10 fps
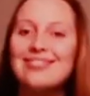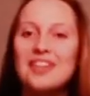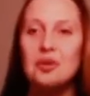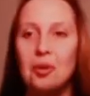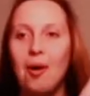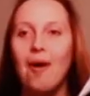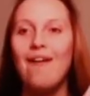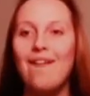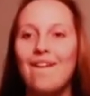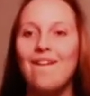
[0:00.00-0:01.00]

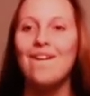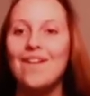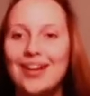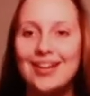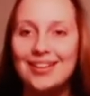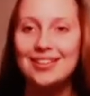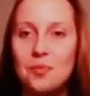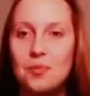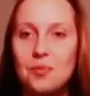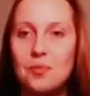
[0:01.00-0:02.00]
I caught them
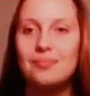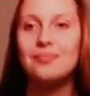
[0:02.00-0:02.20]
off guard for a